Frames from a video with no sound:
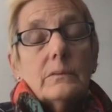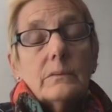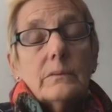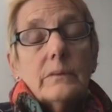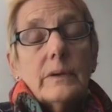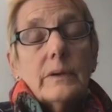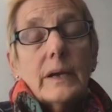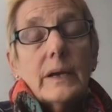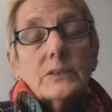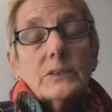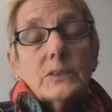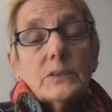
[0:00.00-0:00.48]

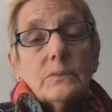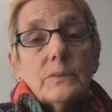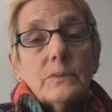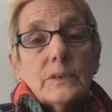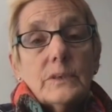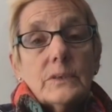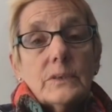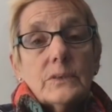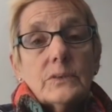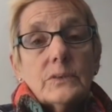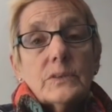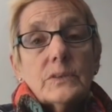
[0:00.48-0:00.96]
reaction
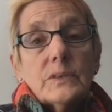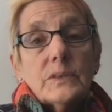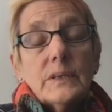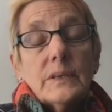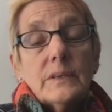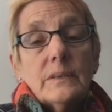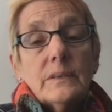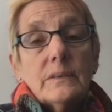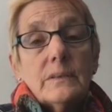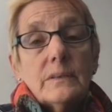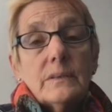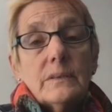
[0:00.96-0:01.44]
wheels
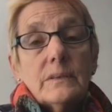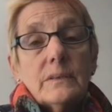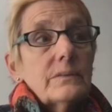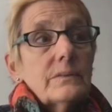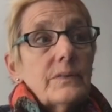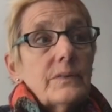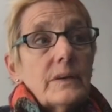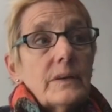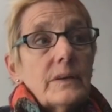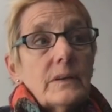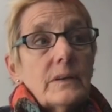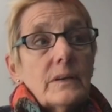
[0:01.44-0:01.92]
and the
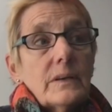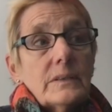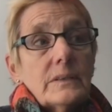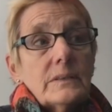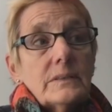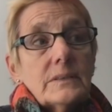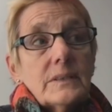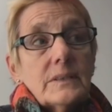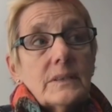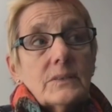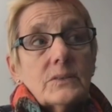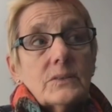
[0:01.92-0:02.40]
fine
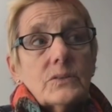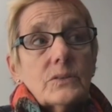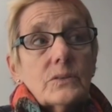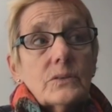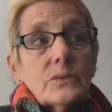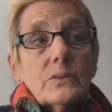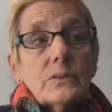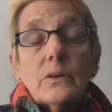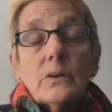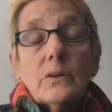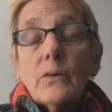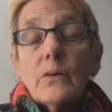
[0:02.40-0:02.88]
guidance
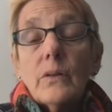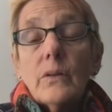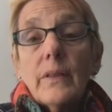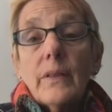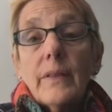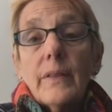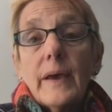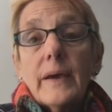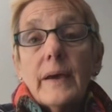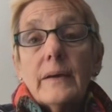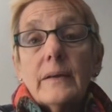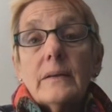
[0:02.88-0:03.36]
sensor and
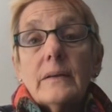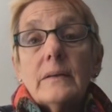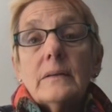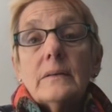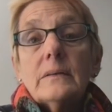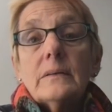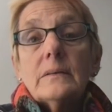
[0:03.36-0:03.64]
all of that